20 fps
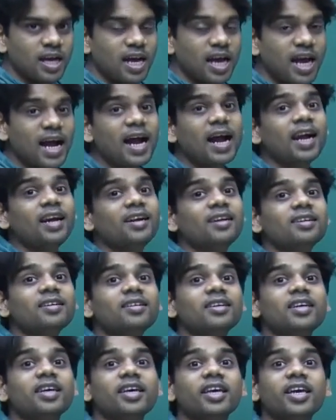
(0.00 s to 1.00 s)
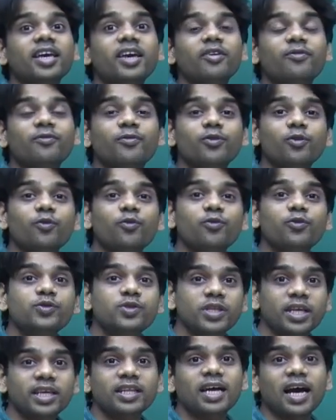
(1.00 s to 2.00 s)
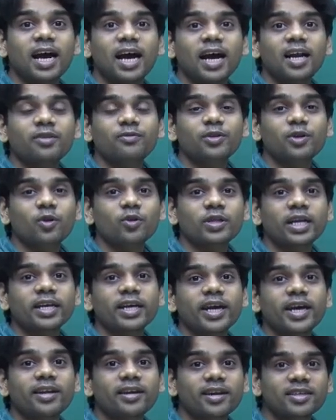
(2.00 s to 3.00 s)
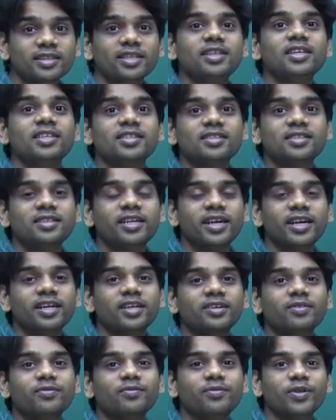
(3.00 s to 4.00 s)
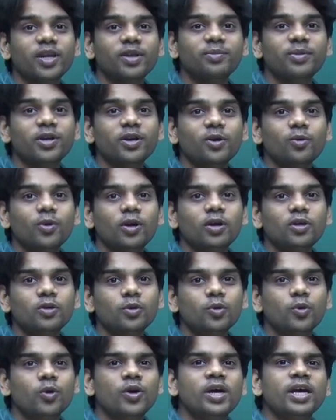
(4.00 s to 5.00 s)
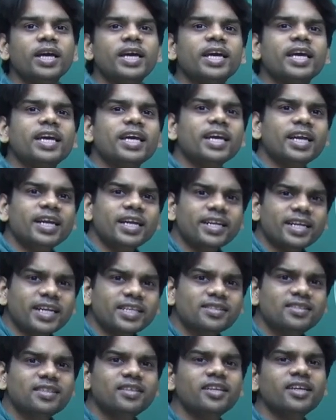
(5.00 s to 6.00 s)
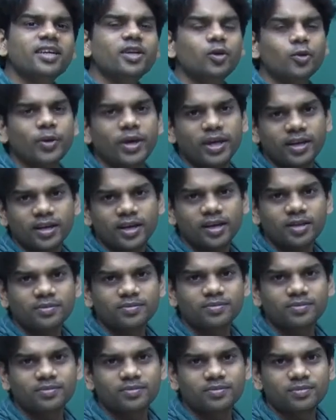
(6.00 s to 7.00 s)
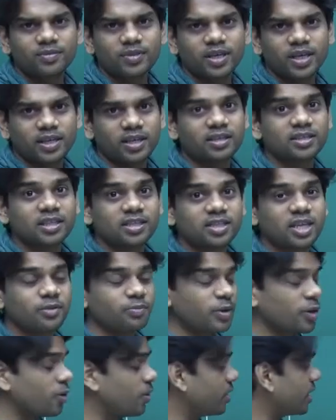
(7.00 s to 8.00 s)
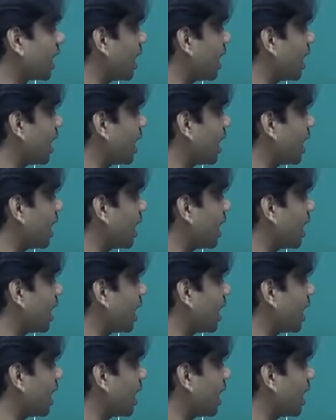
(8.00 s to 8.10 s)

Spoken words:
and if you see that, we know that energy incident will be equal to intensity into area, energy incident per unit